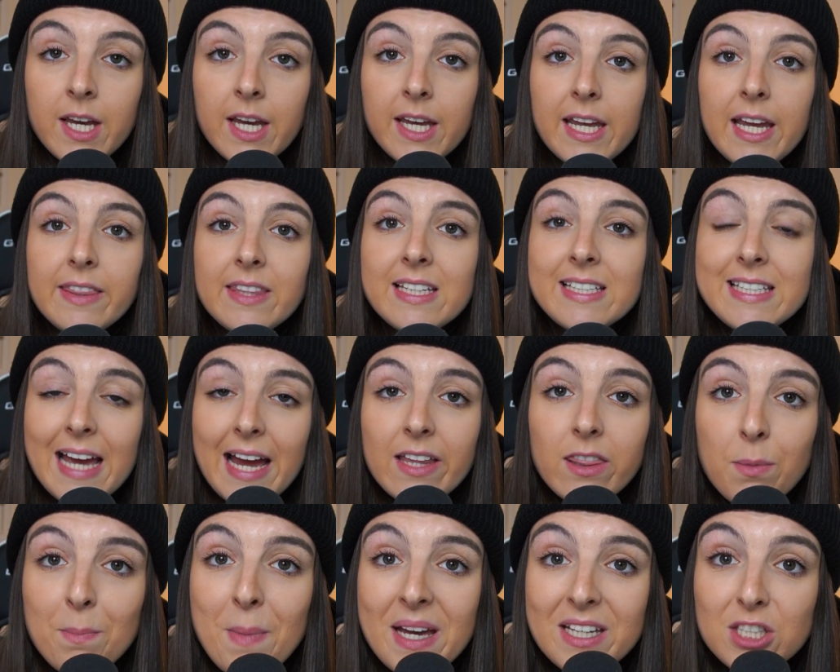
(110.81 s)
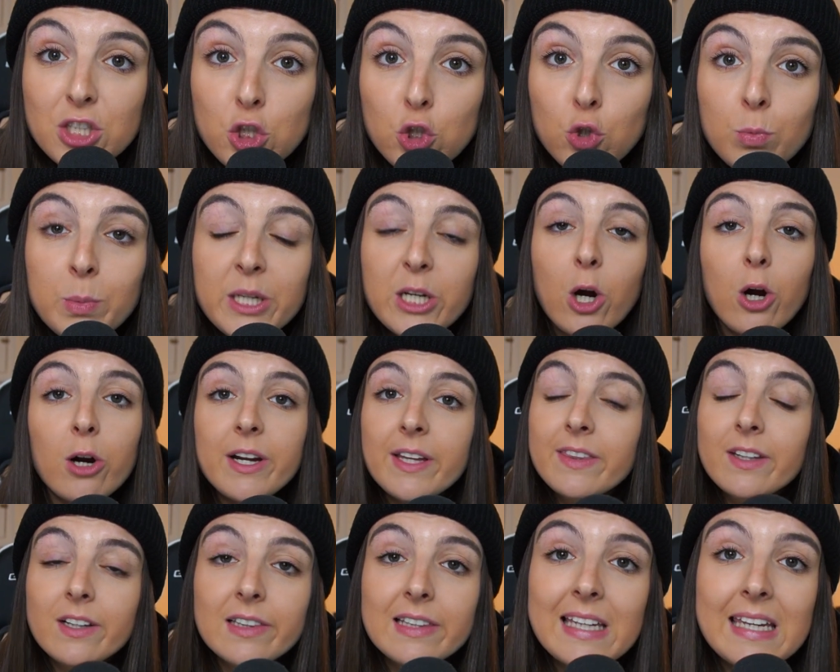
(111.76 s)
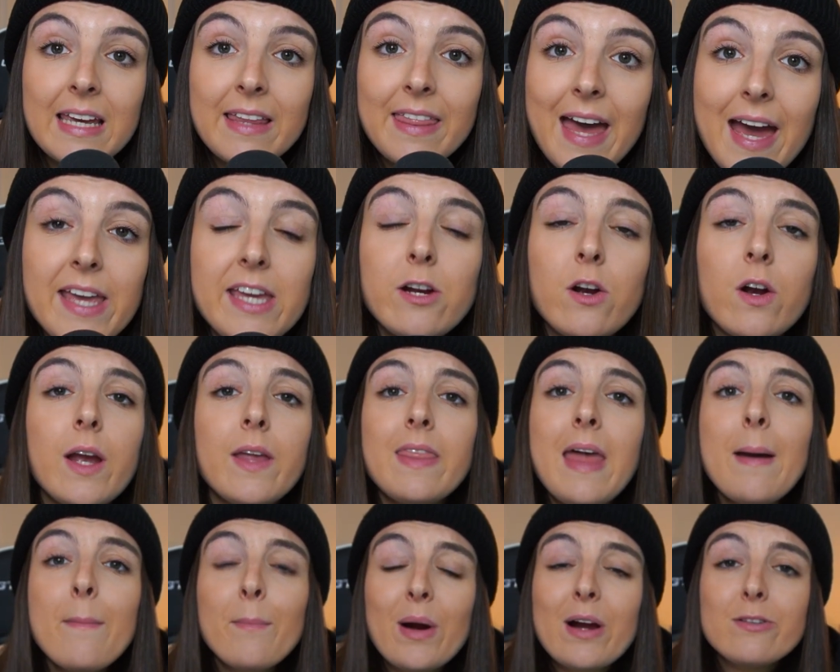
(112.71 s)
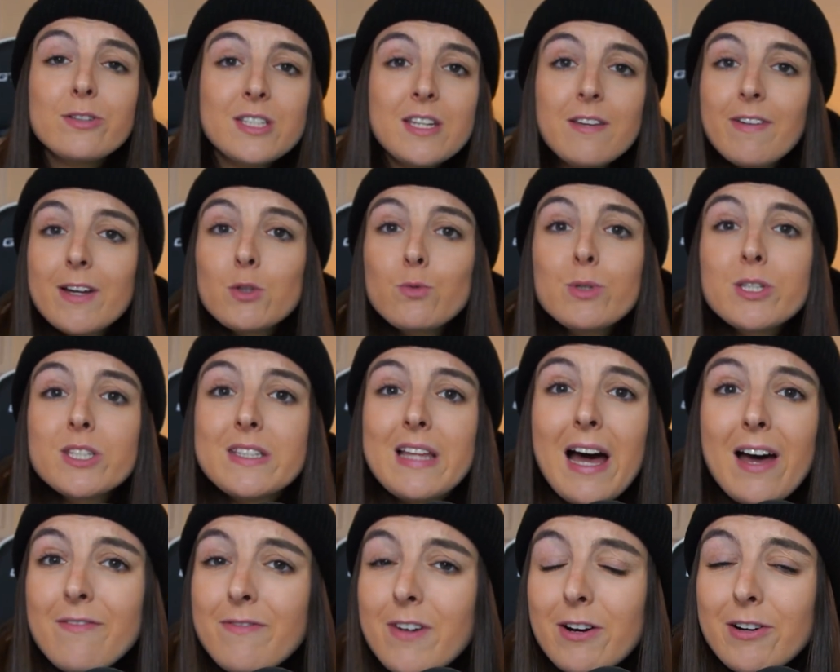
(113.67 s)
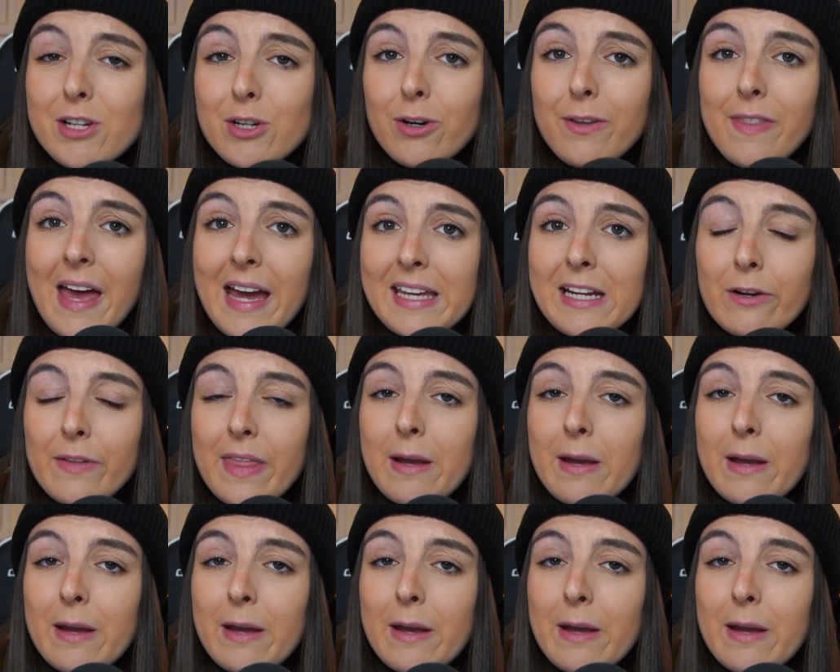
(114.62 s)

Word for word: He had the 10th best QBR in the league that year, and that Browns defense was not very good that year.